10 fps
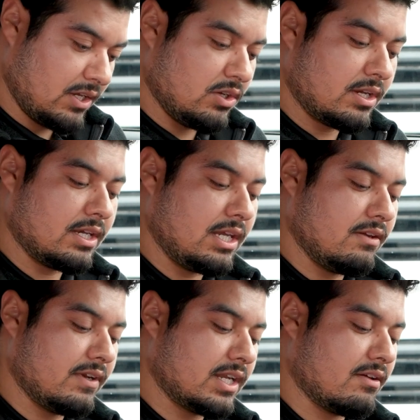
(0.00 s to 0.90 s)
You can
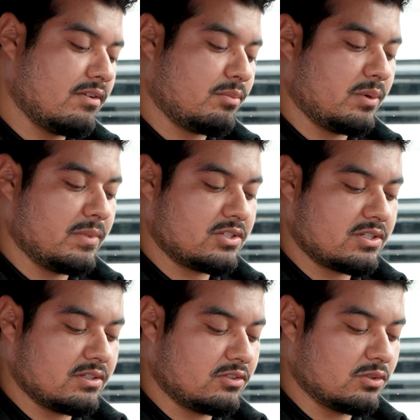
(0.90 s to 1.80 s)
even give it
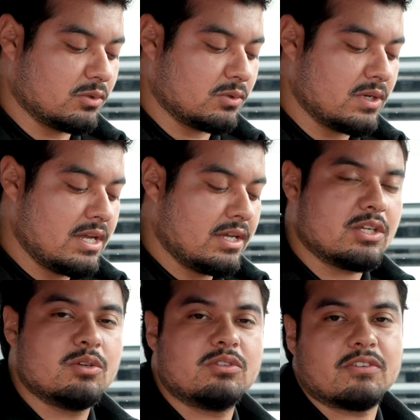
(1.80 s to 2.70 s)
permission to
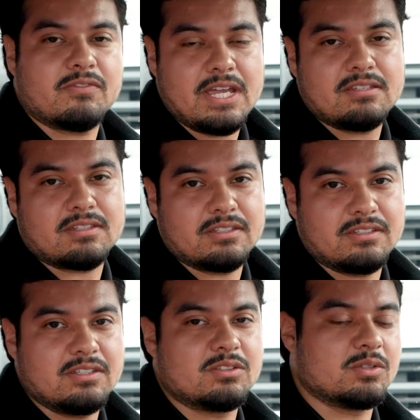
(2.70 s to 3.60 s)
use your Face I
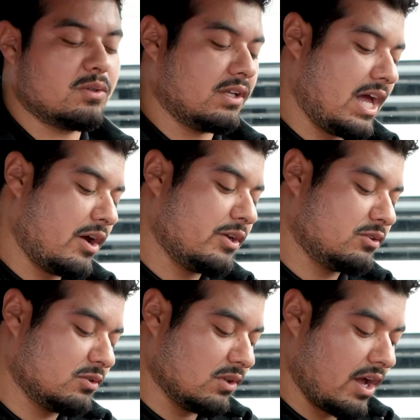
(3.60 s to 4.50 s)
D to allow
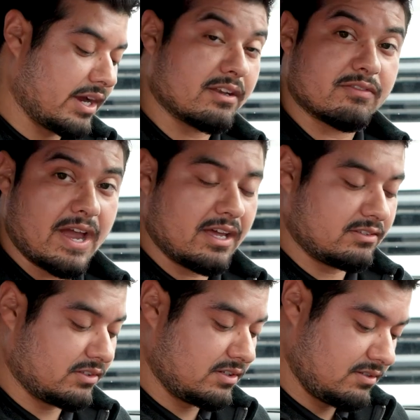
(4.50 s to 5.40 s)
you to log in
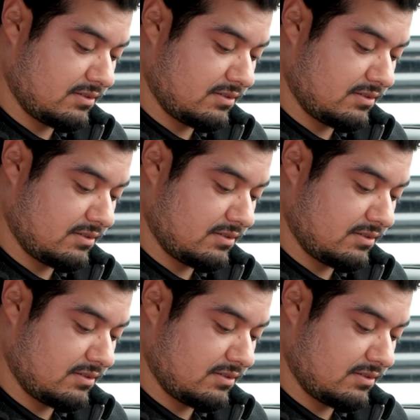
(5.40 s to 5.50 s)
faster.